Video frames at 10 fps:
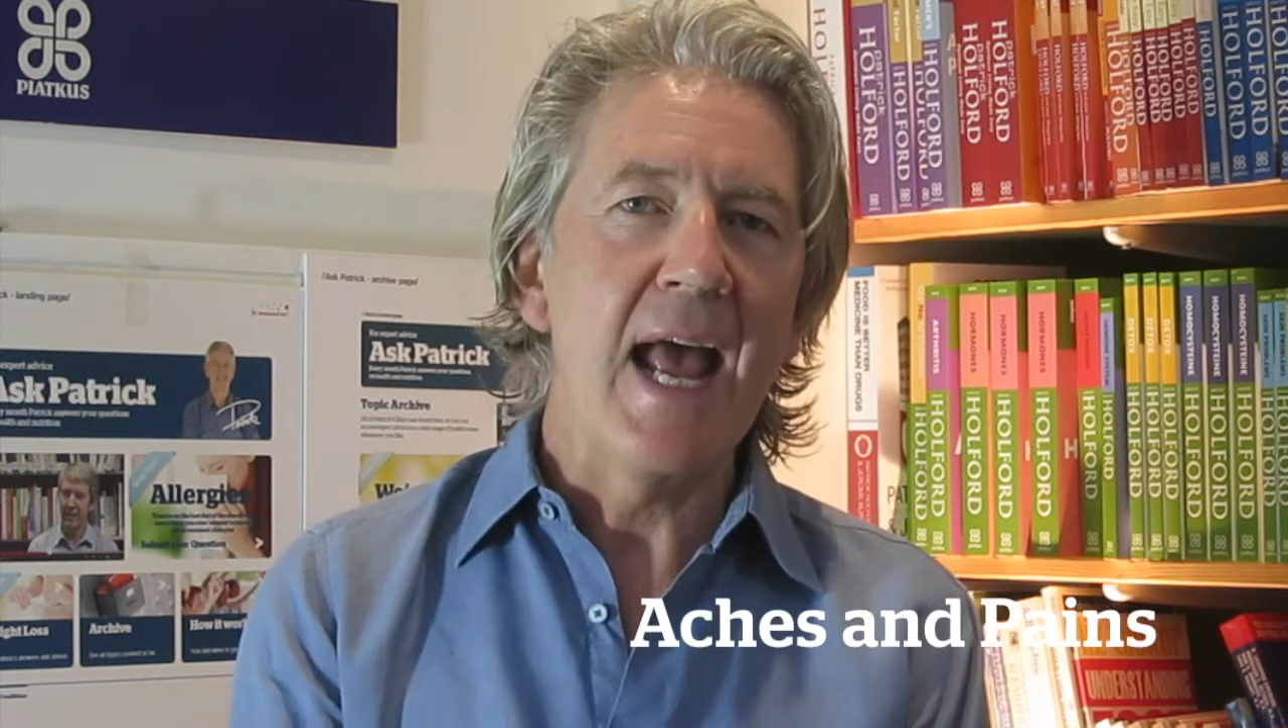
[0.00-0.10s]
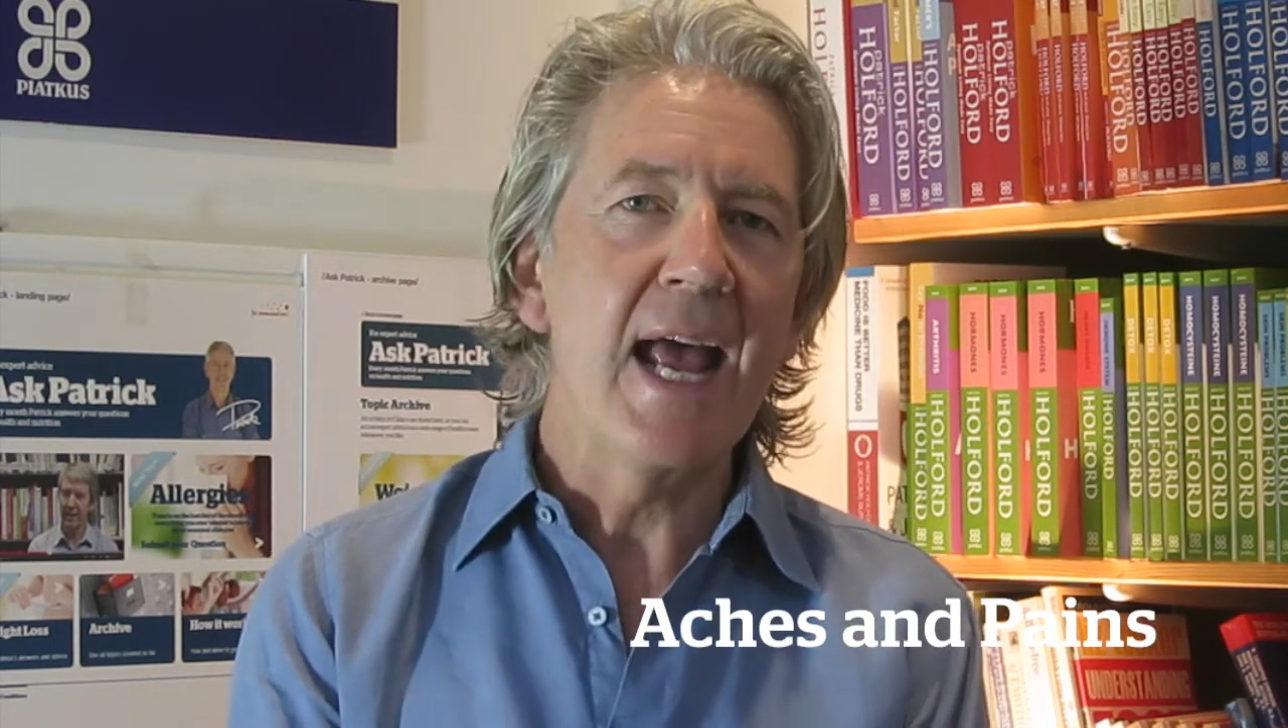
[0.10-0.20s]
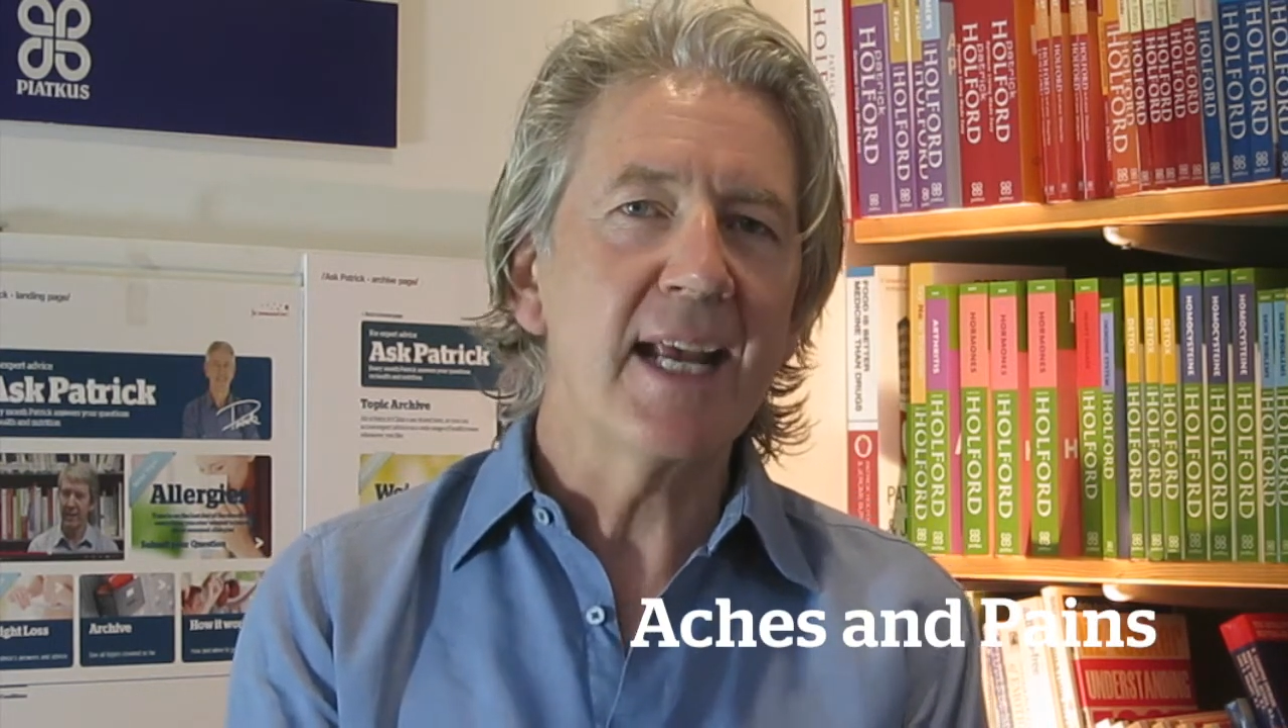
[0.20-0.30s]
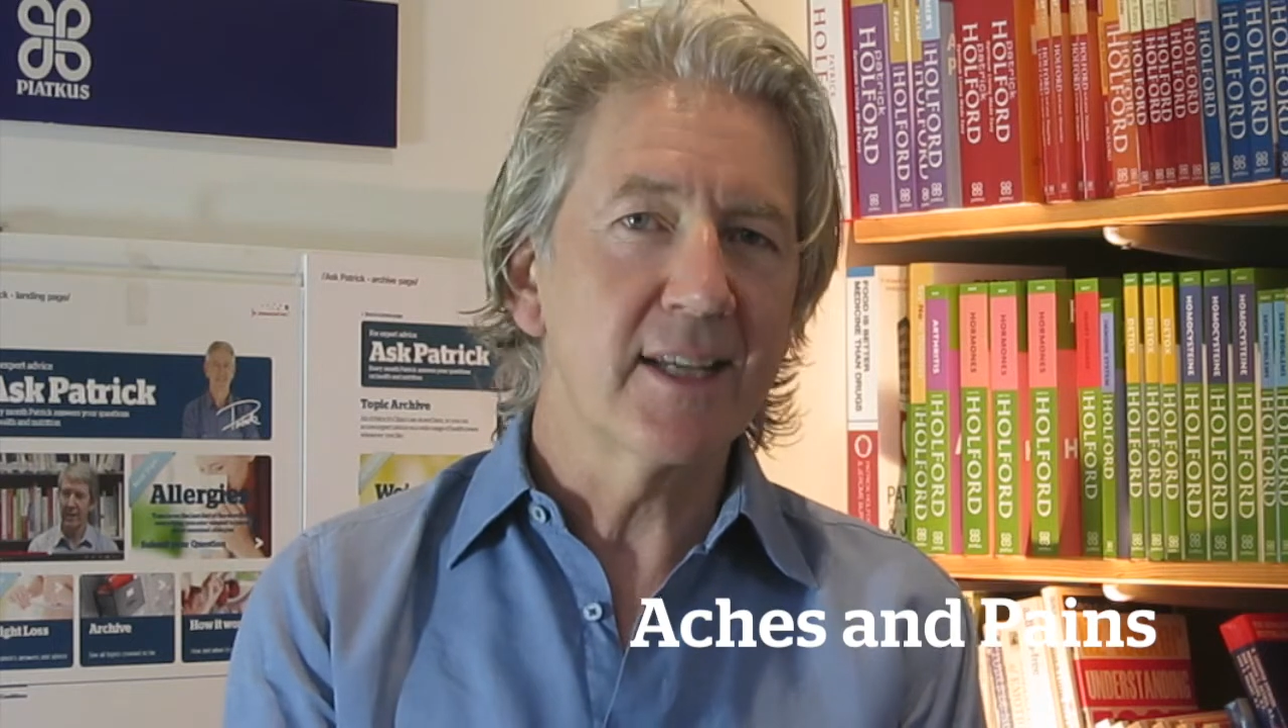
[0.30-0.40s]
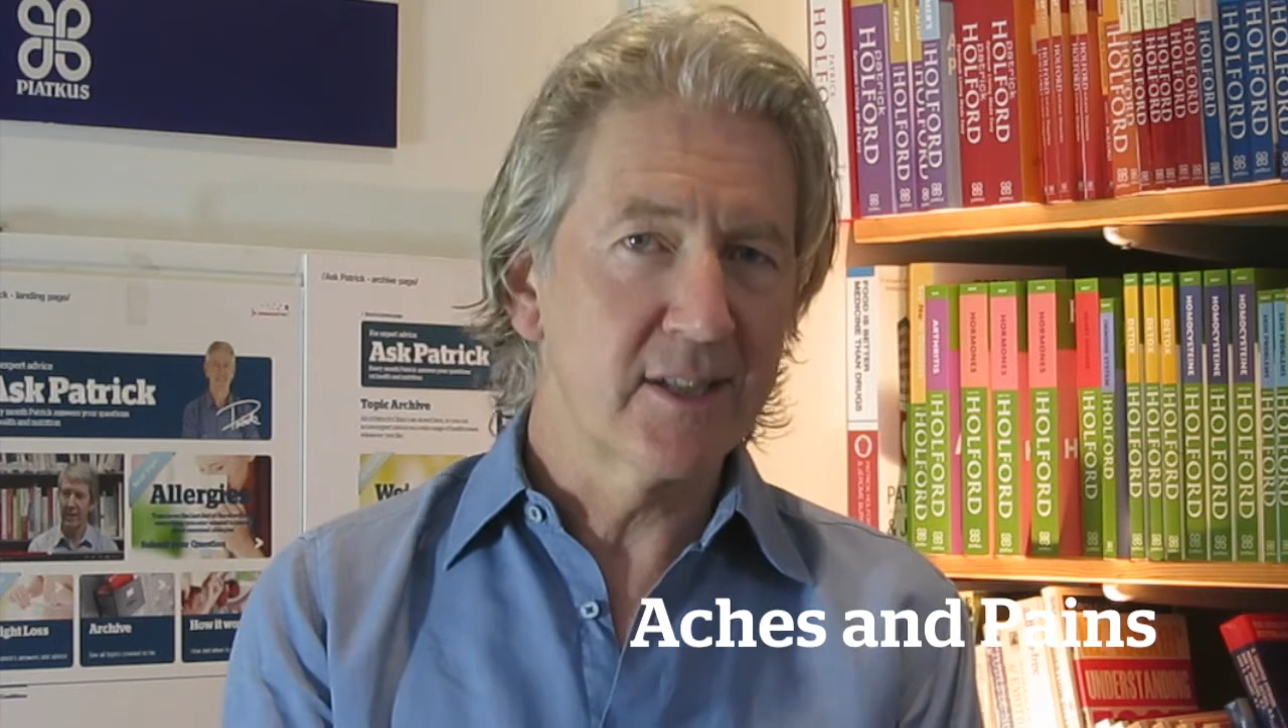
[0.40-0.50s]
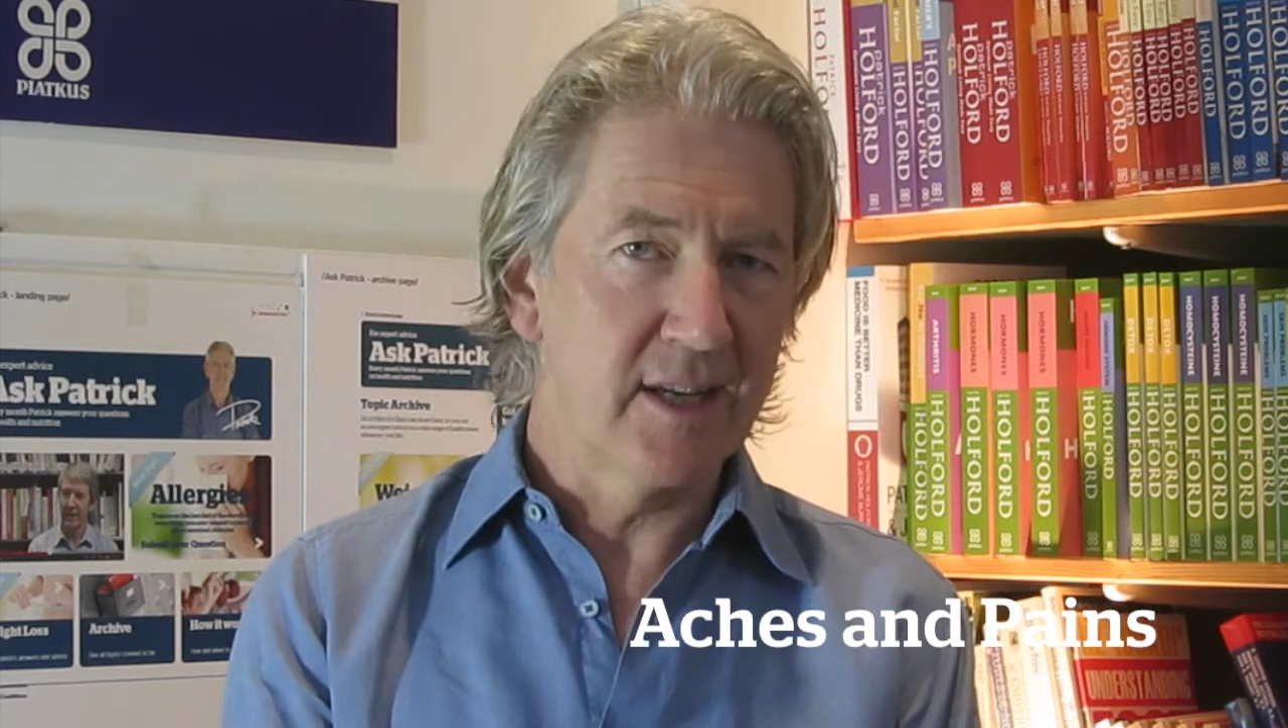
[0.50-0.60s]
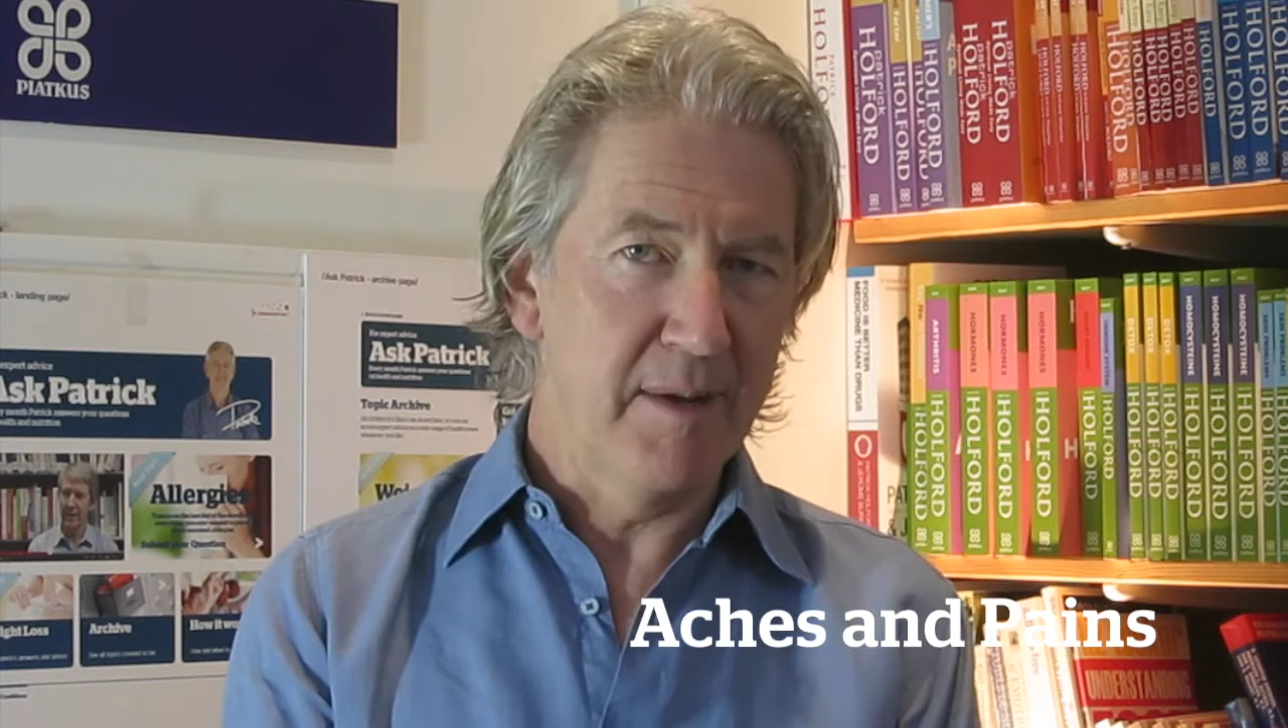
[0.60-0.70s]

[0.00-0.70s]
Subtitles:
aches